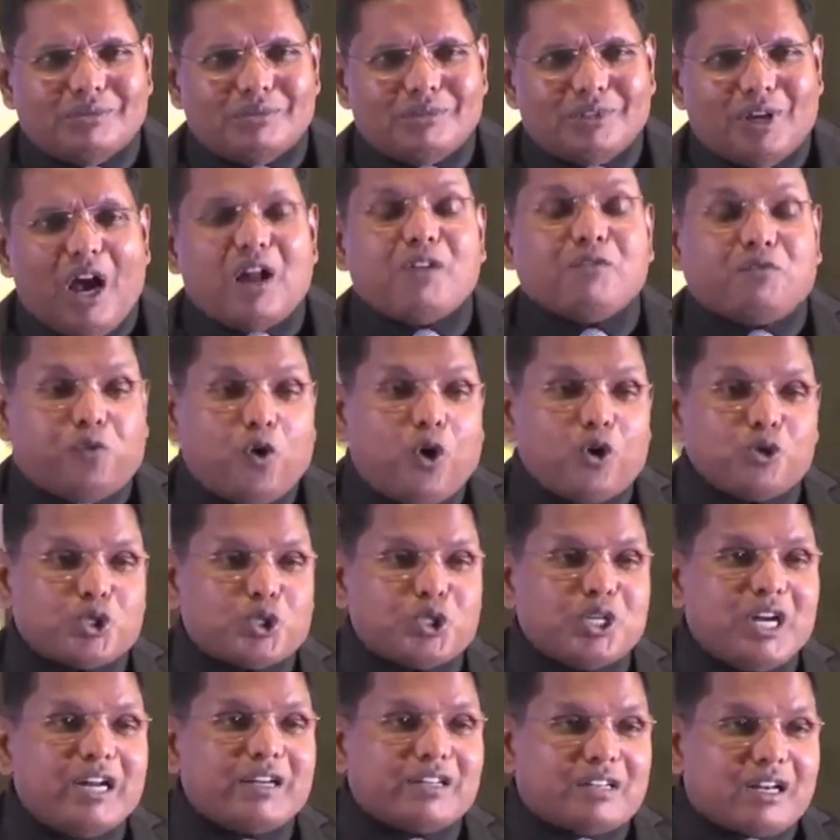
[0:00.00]

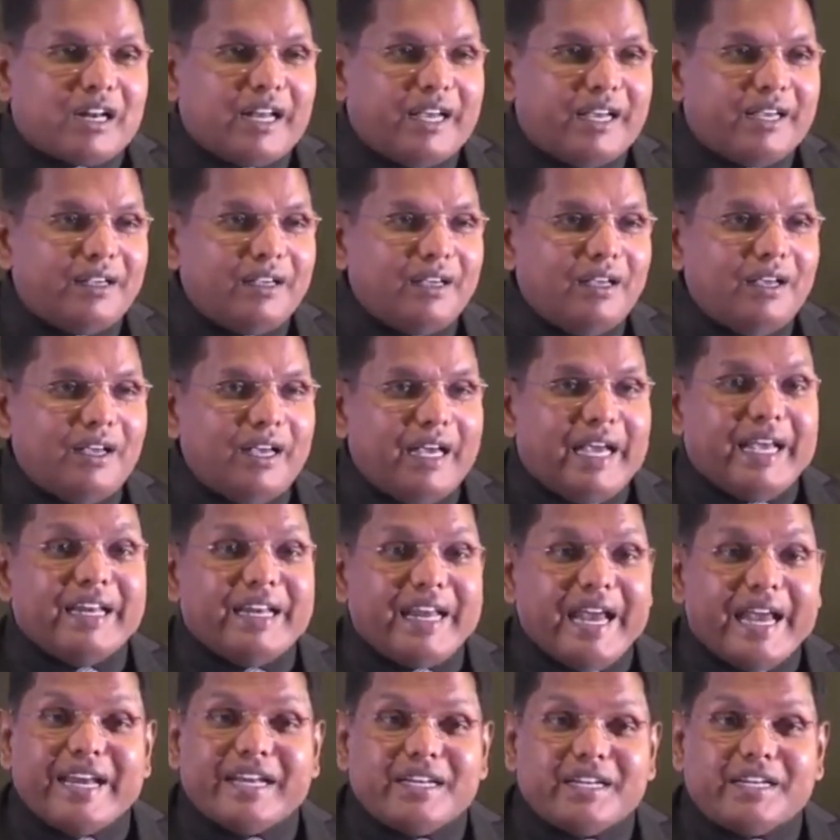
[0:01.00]
Unfortunately, in
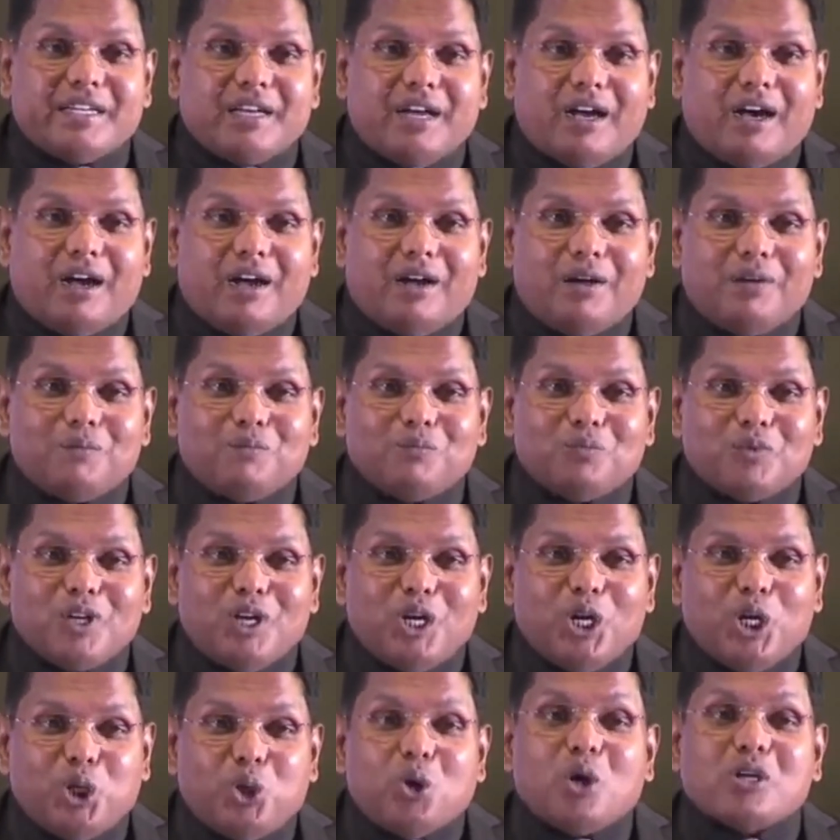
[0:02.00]
India,
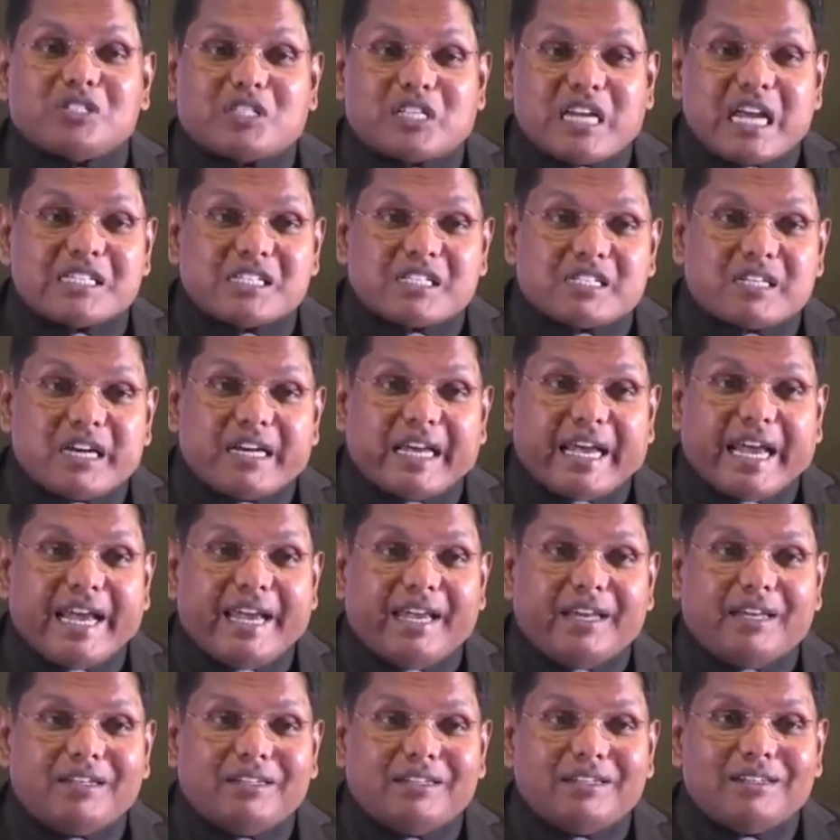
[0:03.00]
you're tested
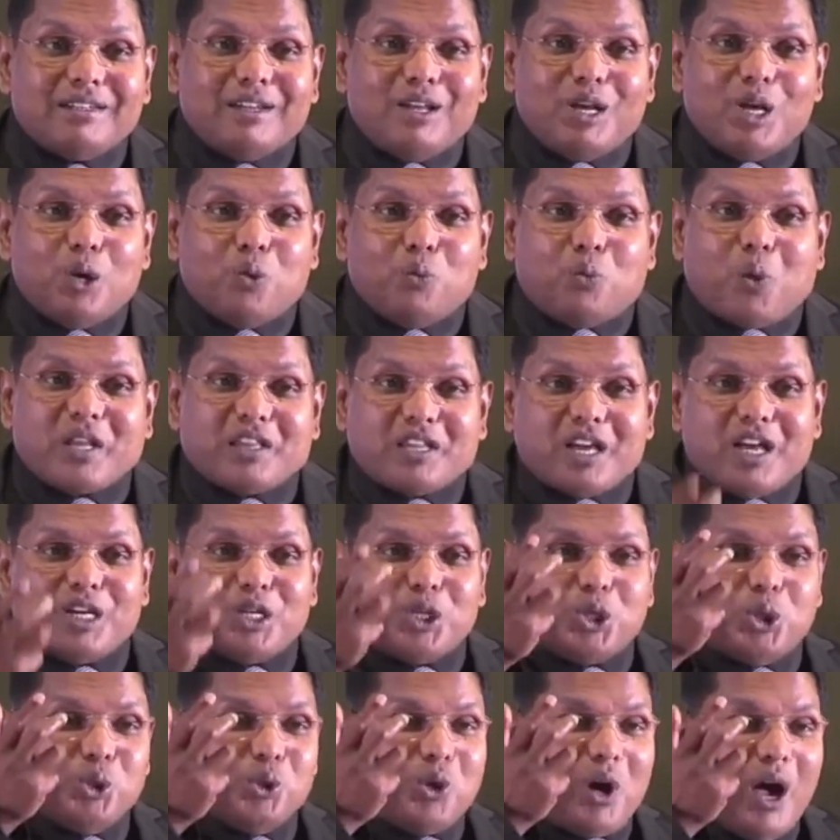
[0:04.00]
again
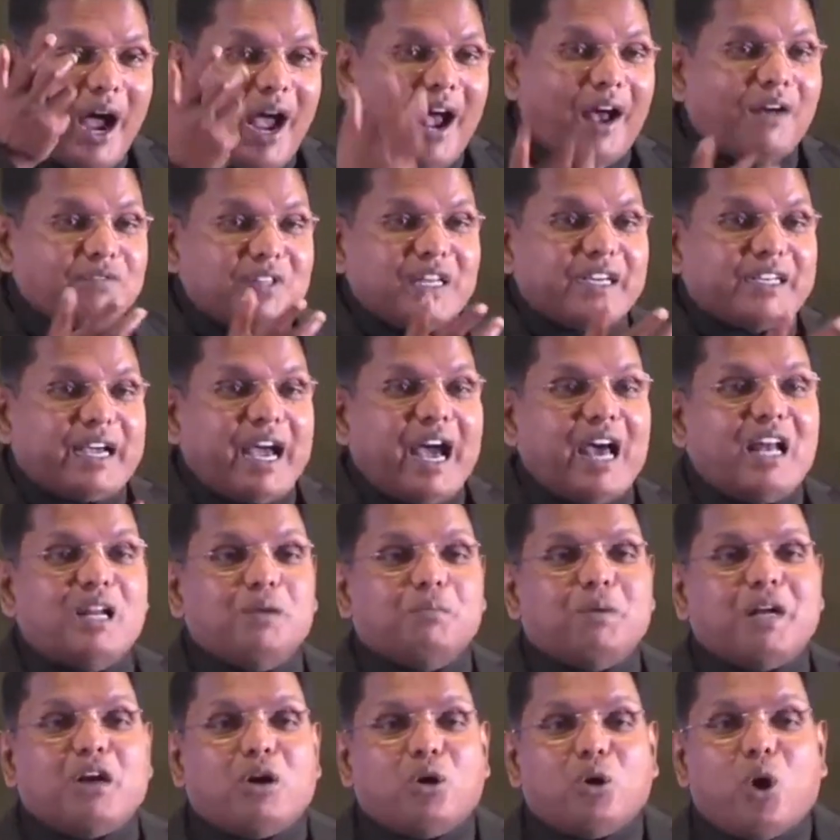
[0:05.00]
whether you have the
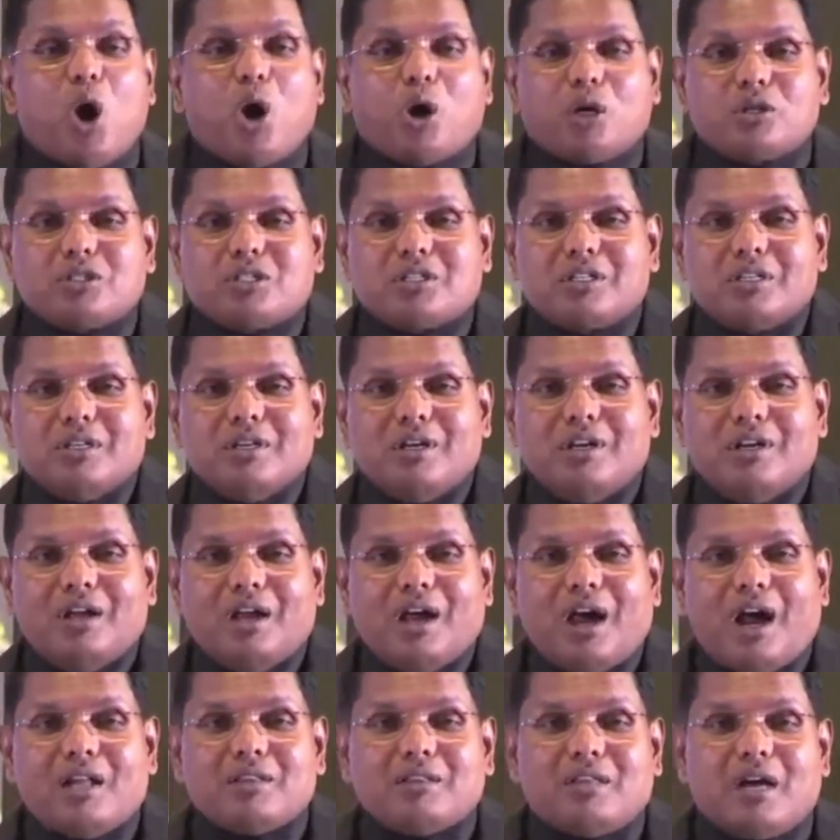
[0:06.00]
caliber or not,
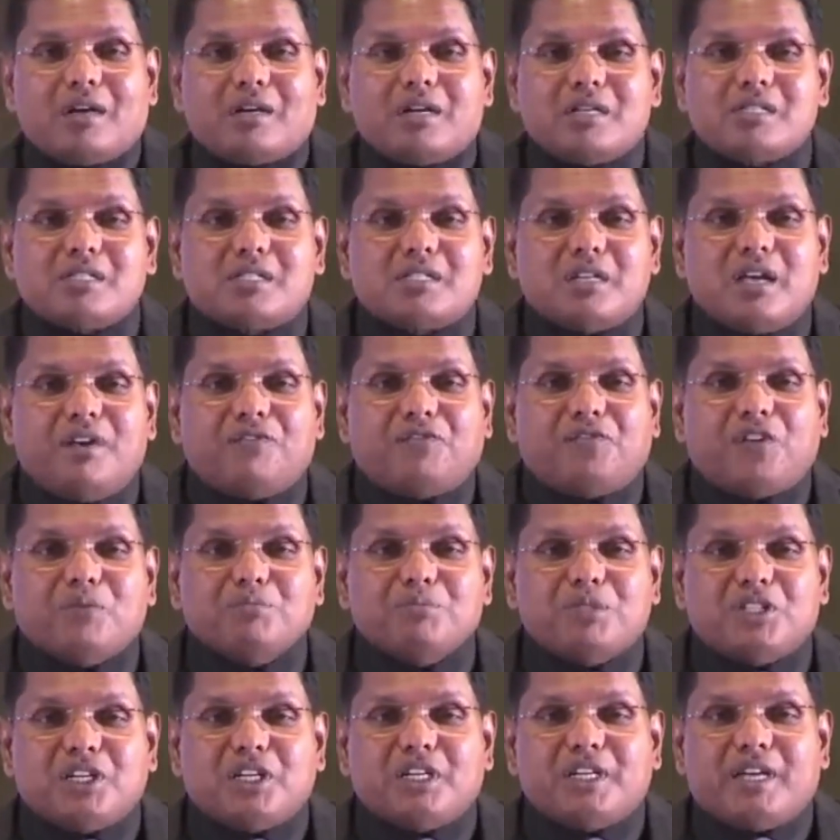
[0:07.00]
and that is
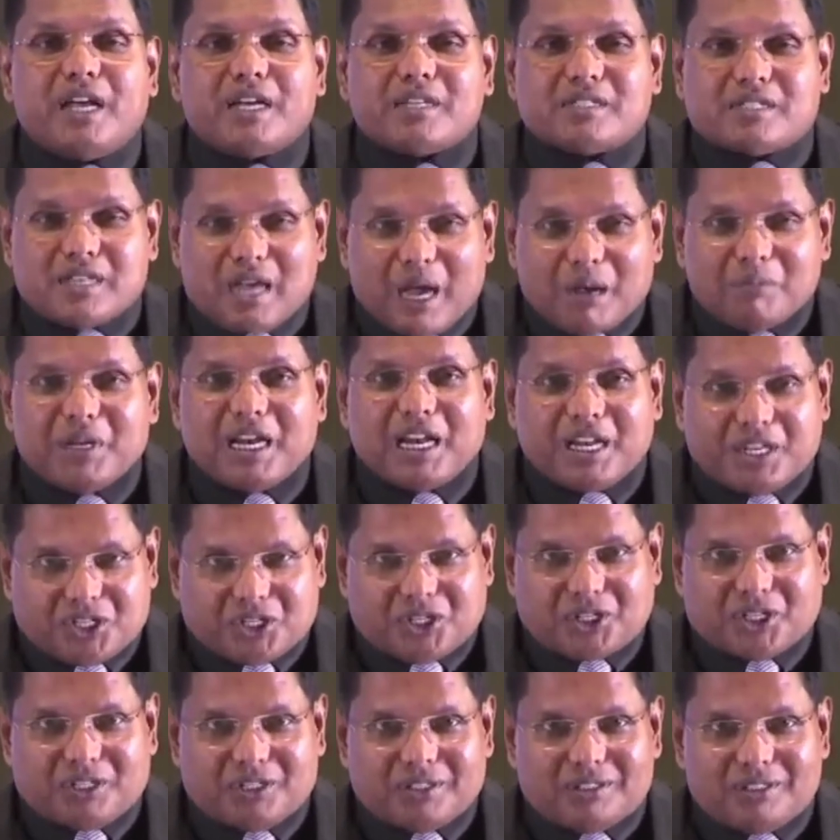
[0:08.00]
FMGE
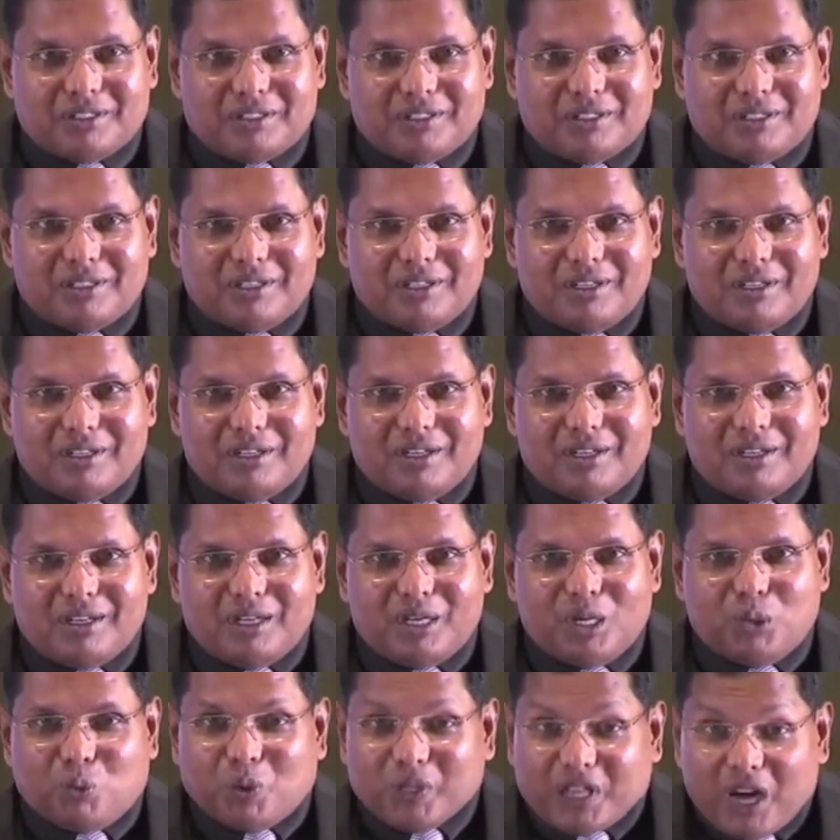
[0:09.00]
examination.
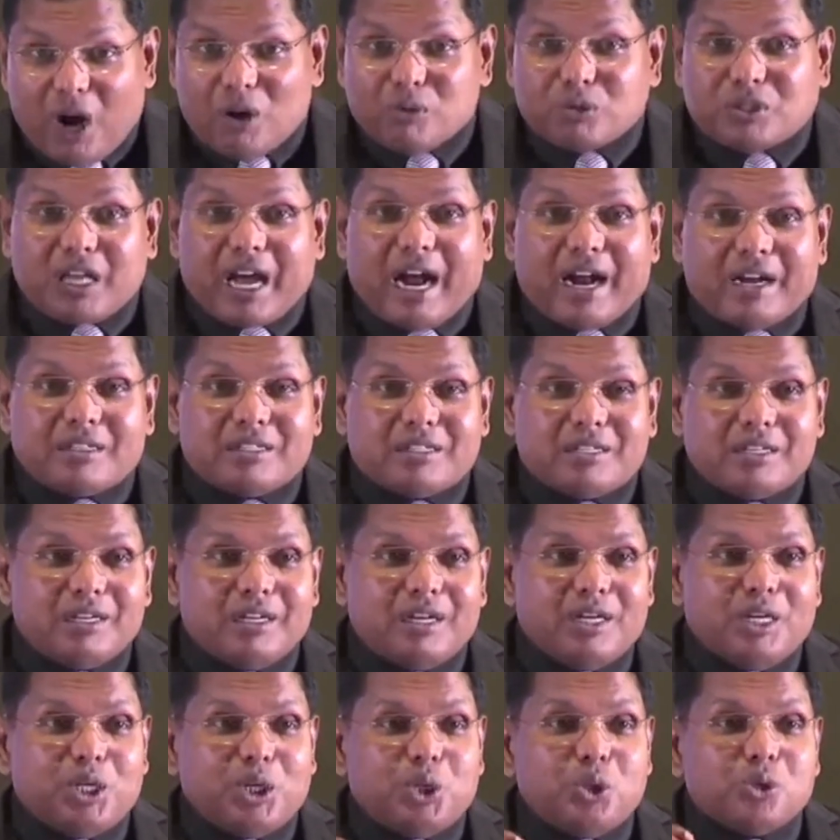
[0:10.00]
Without
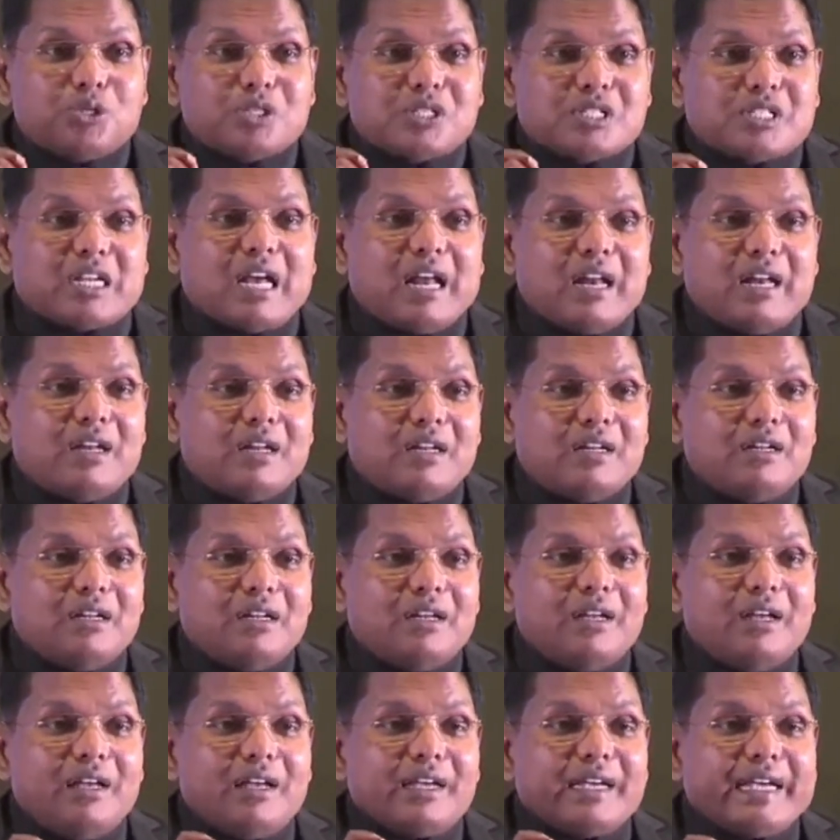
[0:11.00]
that, you still
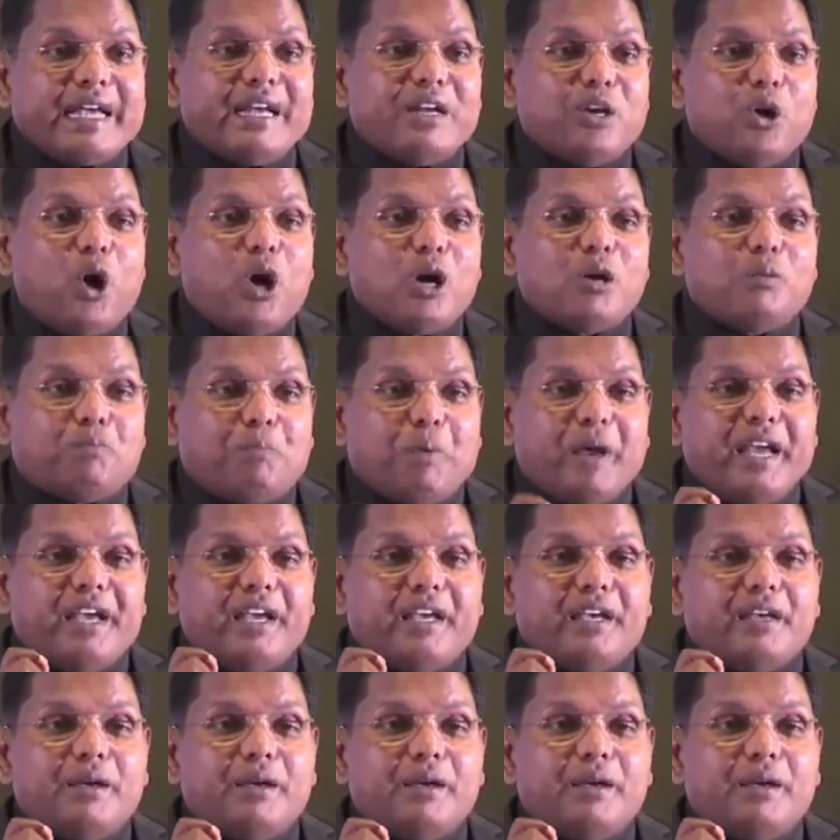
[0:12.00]
cannot be